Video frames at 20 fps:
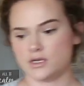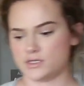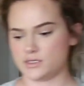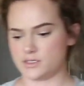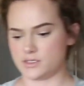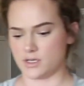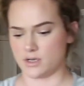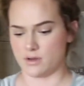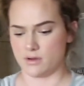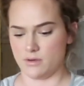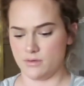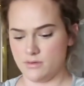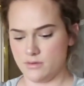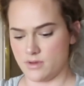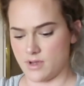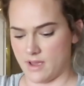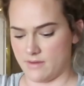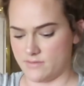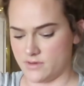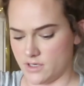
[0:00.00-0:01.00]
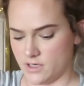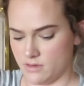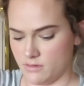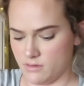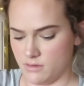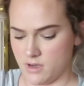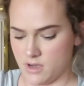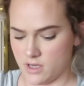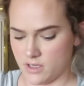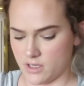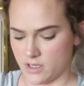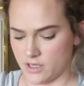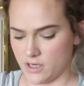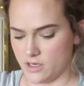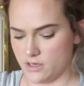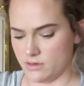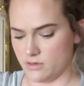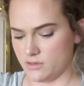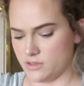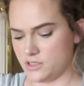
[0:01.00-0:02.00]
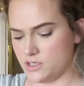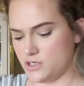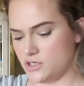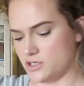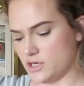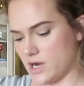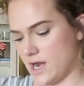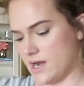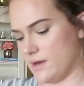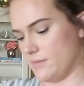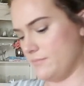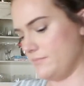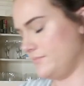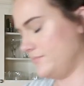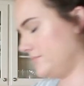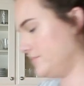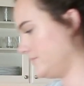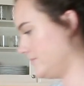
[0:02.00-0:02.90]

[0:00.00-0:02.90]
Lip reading: So after you cook your noodles and you drain them,